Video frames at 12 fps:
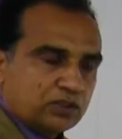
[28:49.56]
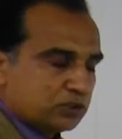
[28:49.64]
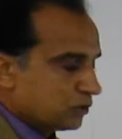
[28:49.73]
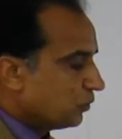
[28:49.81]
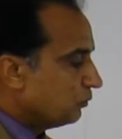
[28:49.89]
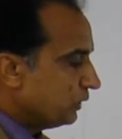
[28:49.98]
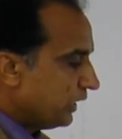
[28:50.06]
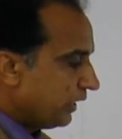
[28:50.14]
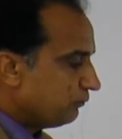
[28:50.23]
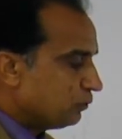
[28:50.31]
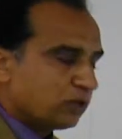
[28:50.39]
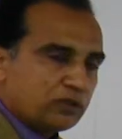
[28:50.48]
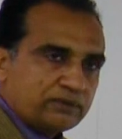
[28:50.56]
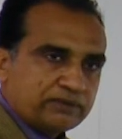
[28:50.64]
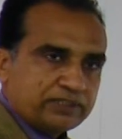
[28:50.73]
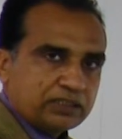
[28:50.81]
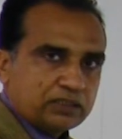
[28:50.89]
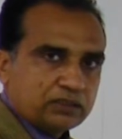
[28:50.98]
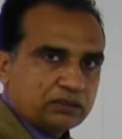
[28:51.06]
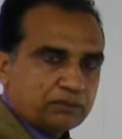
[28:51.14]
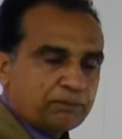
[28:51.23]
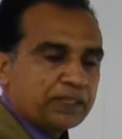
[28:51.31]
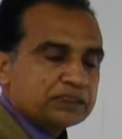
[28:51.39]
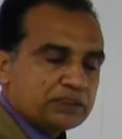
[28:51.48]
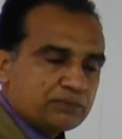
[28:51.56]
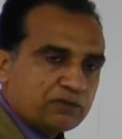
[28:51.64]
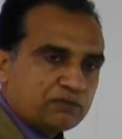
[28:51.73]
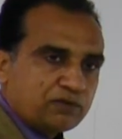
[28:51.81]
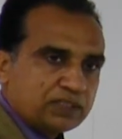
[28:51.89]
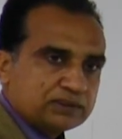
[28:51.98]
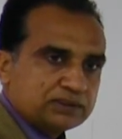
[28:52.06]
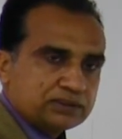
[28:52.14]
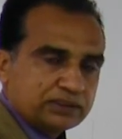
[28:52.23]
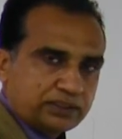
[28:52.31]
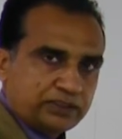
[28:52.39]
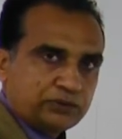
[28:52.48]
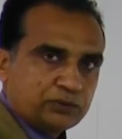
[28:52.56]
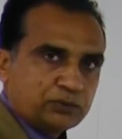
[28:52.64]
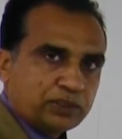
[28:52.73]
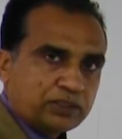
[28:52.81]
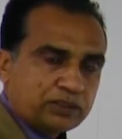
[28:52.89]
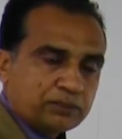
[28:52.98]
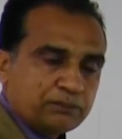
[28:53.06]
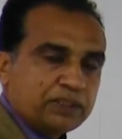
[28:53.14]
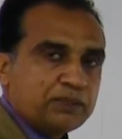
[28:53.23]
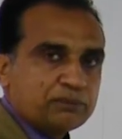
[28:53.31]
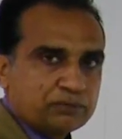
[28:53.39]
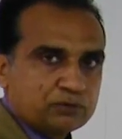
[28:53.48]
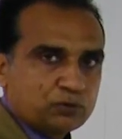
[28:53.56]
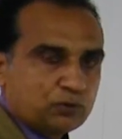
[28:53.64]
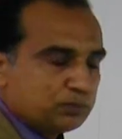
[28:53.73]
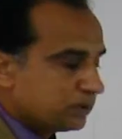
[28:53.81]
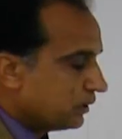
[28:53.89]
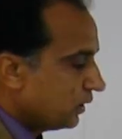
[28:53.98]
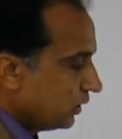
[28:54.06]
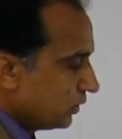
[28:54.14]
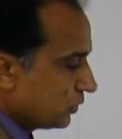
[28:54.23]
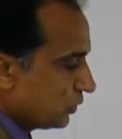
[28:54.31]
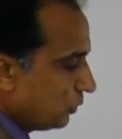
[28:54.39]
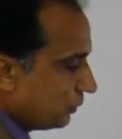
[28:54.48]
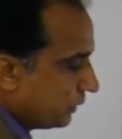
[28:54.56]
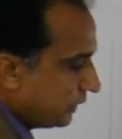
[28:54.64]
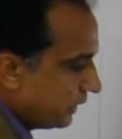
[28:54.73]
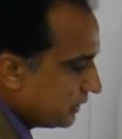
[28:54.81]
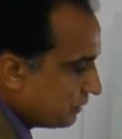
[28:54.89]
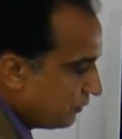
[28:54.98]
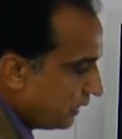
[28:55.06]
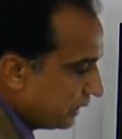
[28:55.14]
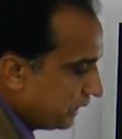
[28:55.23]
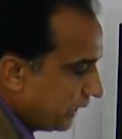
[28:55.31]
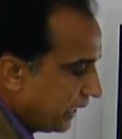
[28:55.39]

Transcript: So we have to cover maximum ones into a minimum groups. So this one